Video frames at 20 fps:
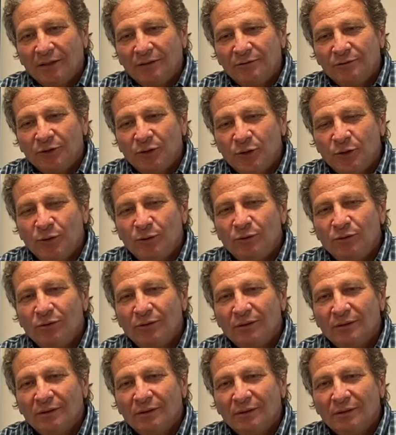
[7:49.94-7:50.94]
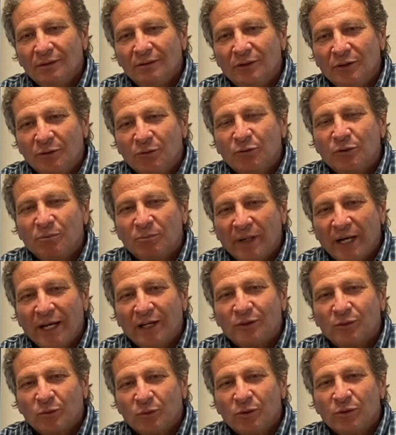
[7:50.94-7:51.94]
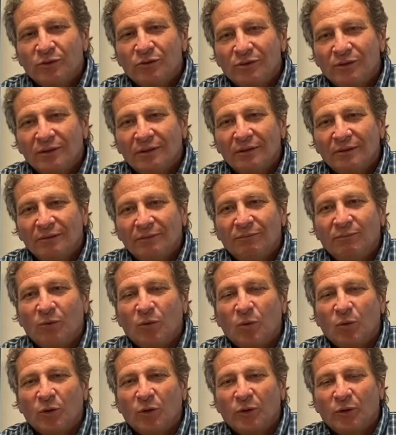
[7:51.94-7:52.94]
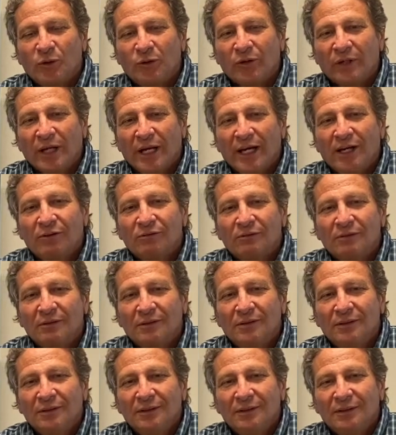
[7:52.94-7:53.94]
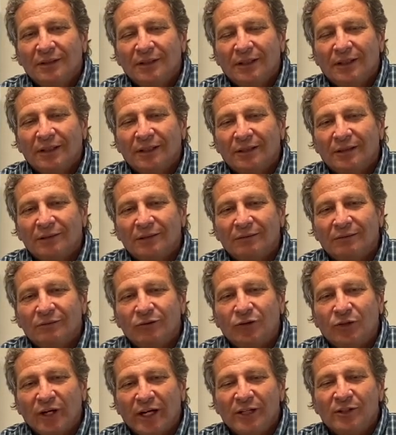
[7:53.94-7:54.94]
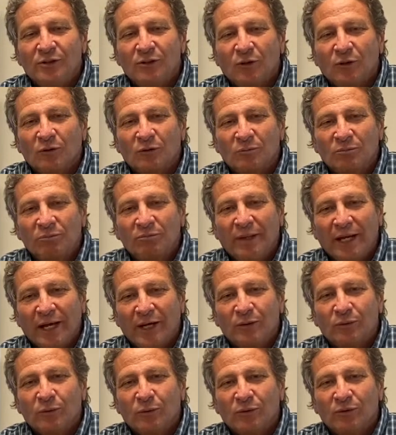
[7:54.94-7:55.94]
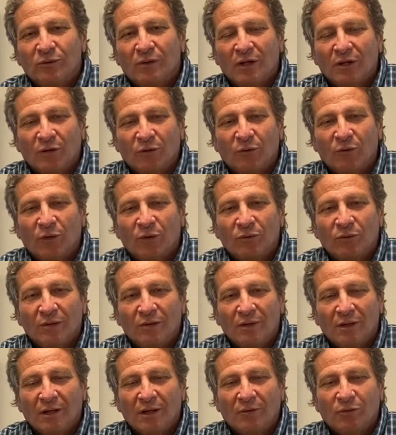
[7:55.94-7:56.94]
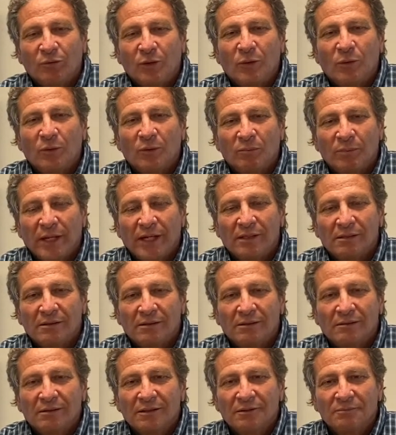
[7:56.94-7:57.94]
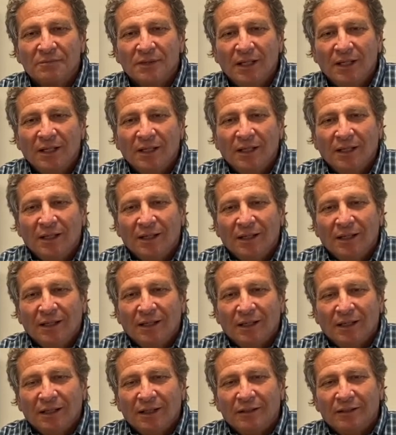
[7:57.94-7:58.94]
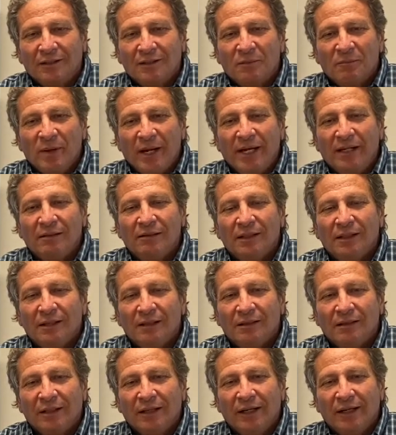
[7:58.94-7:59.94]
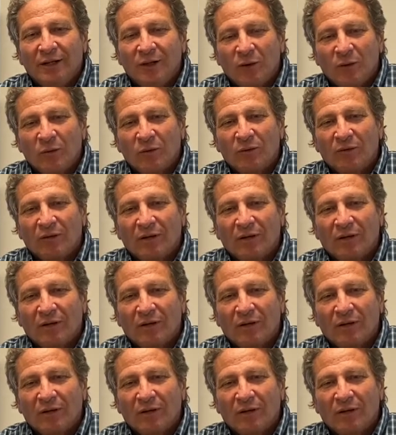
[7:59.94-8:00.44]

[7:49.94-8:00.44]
use different passwords for your accounts and change those passwords on a frequent basis. It's amazing. I know